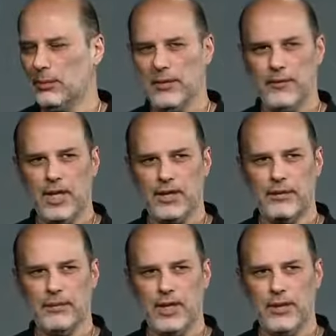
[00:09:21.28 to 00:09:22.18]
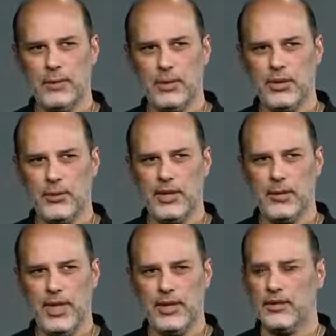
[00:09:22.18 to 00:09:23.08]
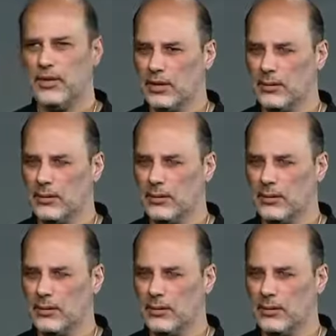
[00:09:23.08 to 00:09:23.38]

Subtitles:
In my philosophy, if you put somebody on a pedestal,